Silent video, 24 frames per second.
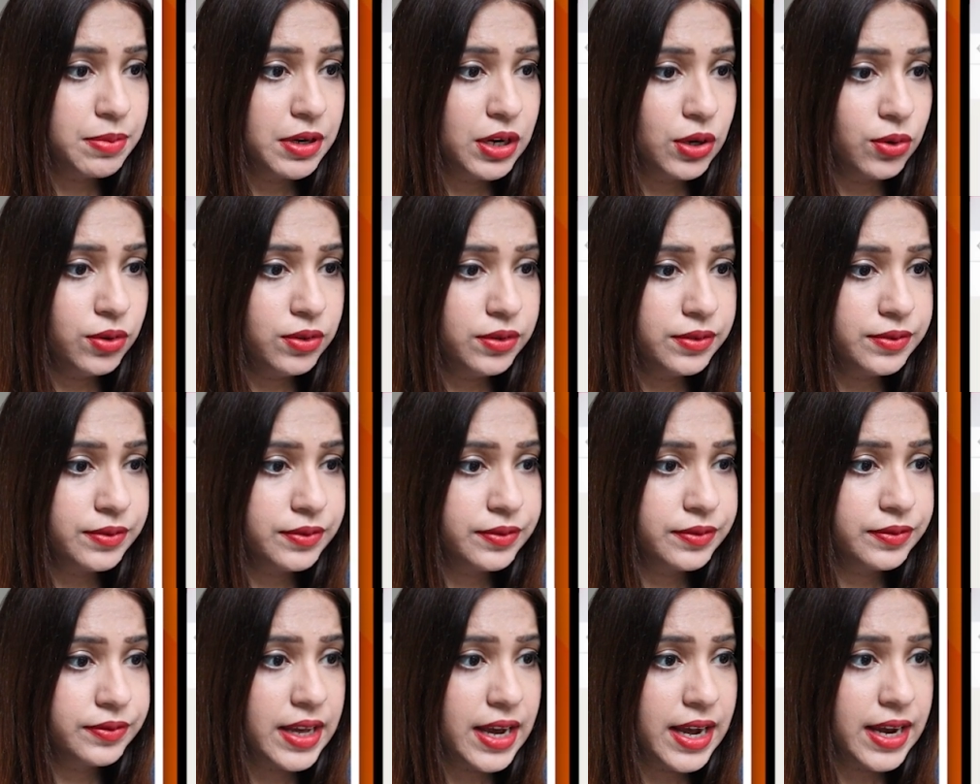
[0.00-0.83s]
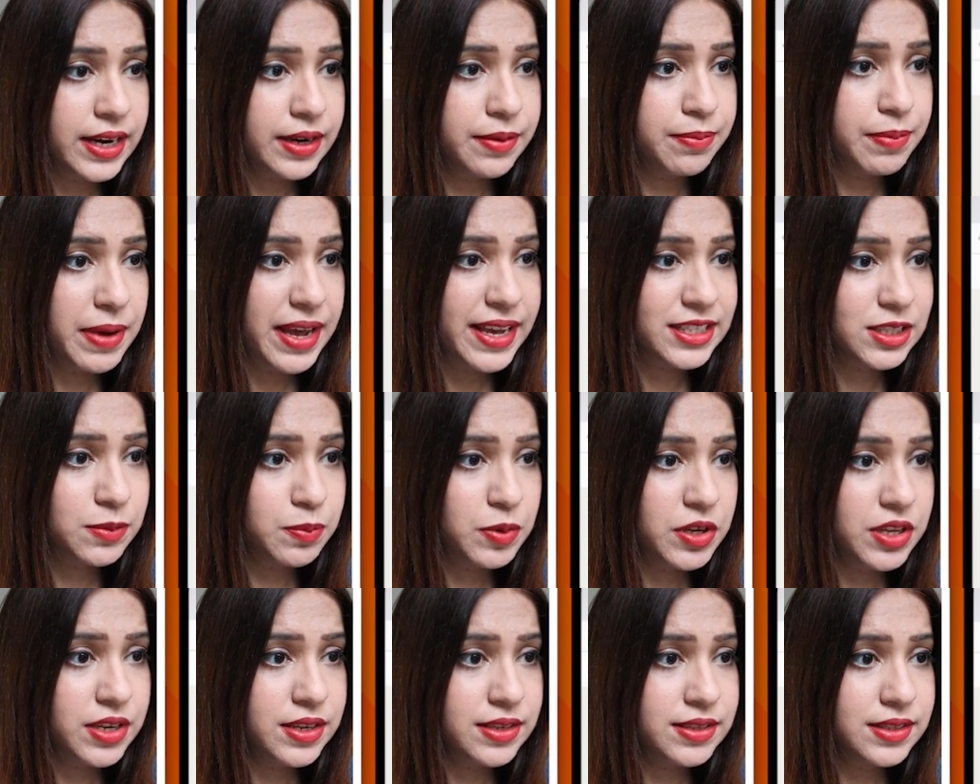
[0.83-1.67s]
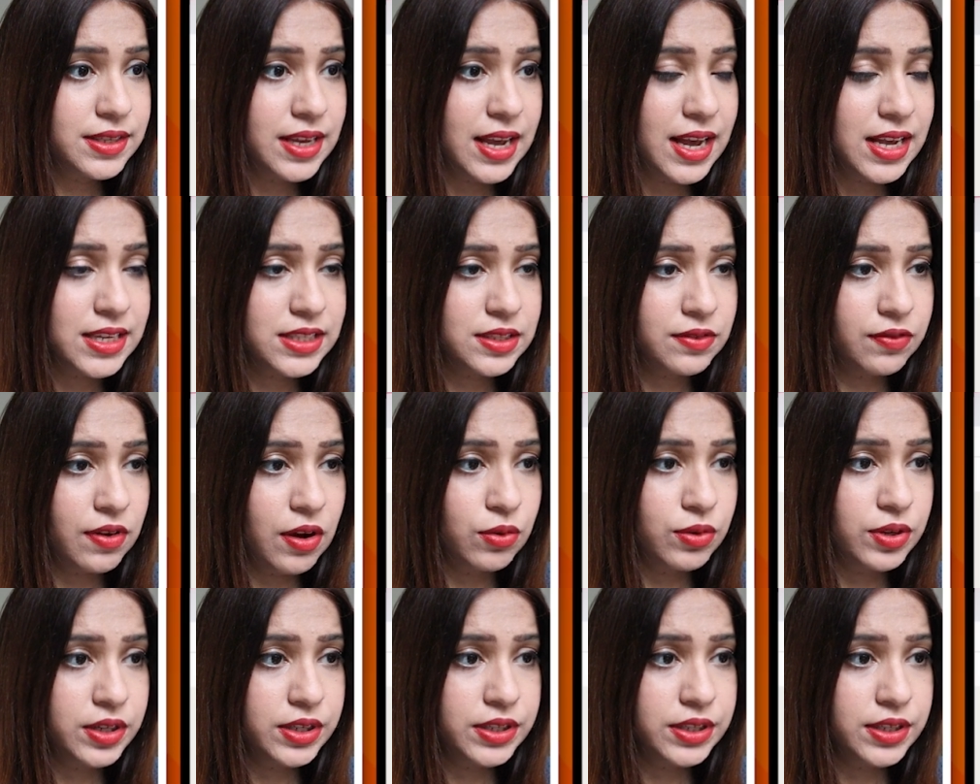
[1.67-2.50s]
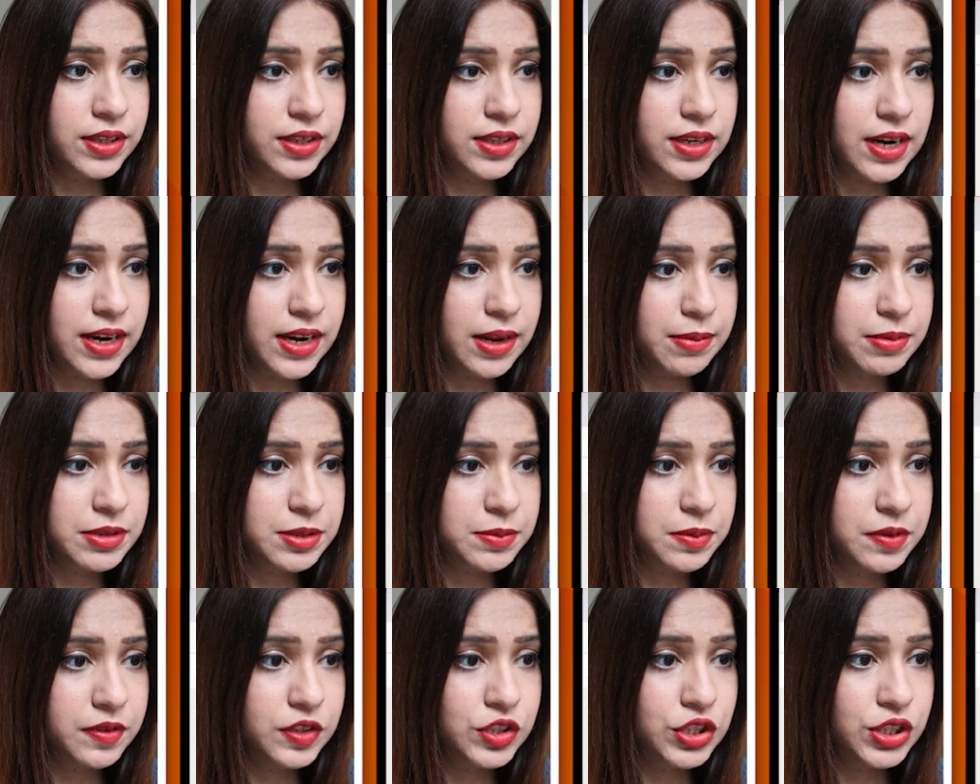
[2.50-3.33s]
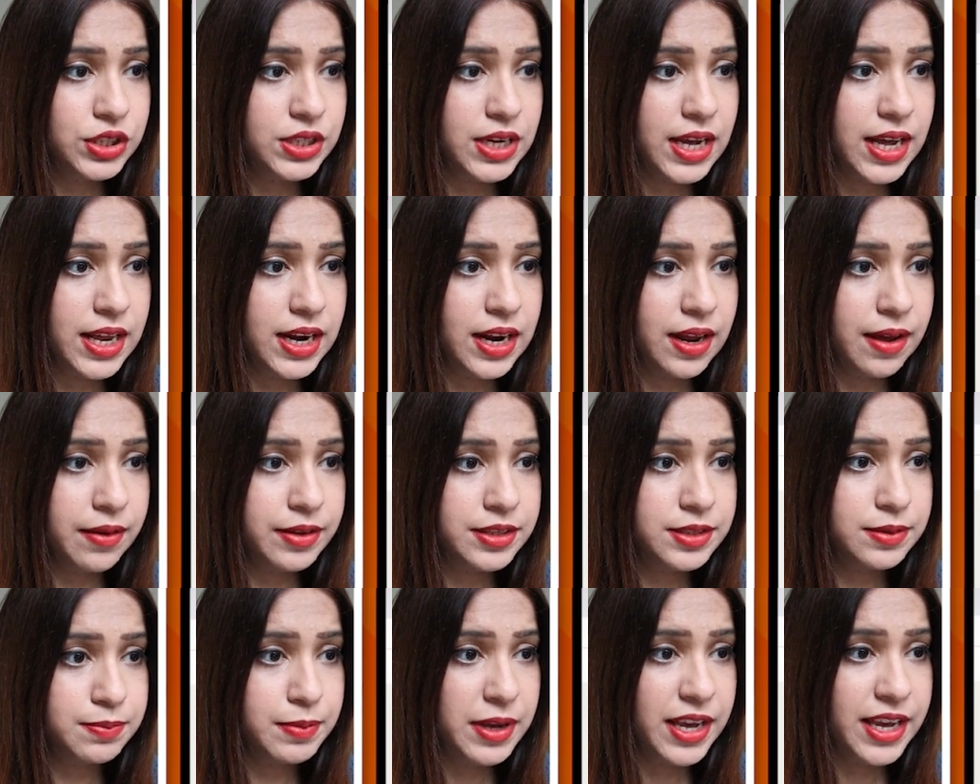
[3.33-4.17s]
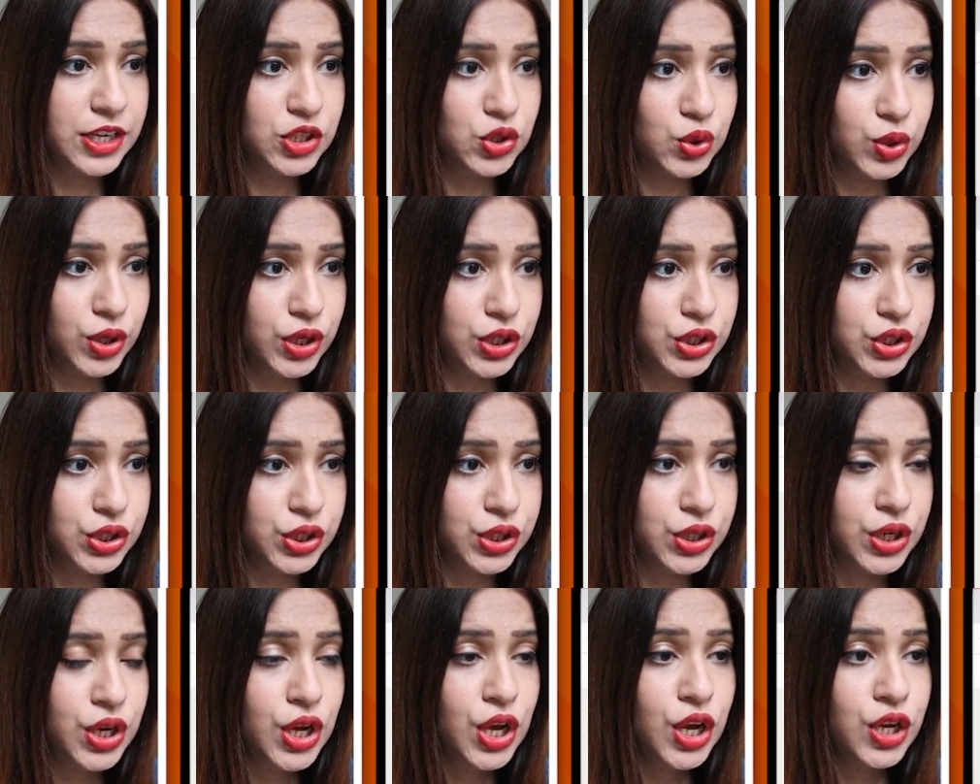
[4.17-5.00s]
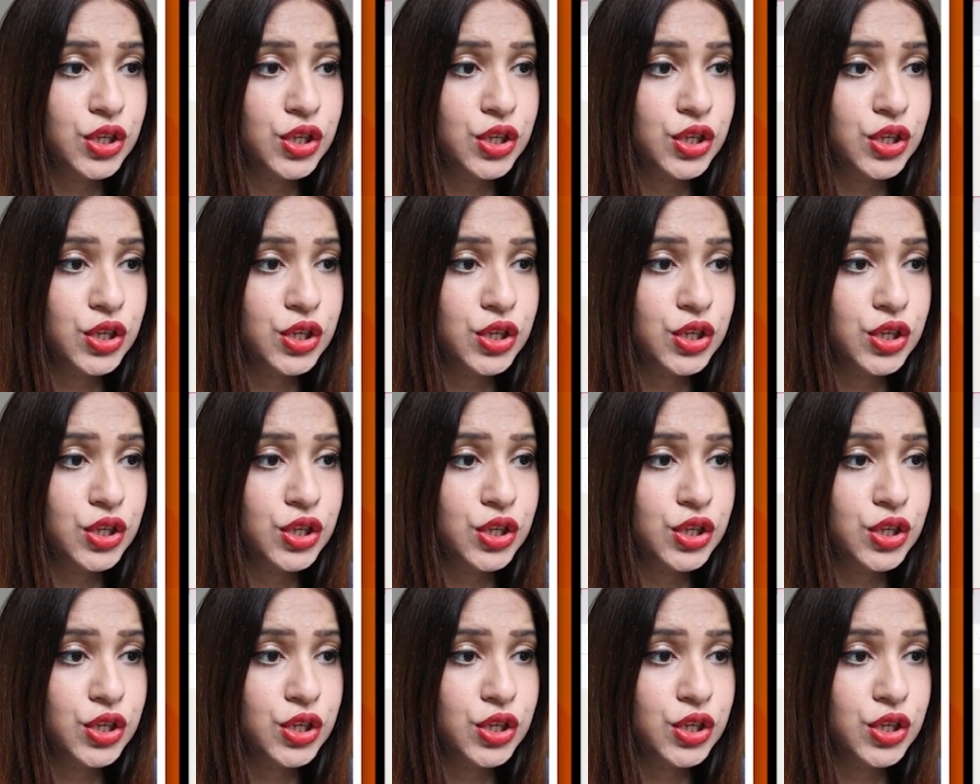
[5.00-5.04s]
below that my experience has founder here at MSBVision and has my education.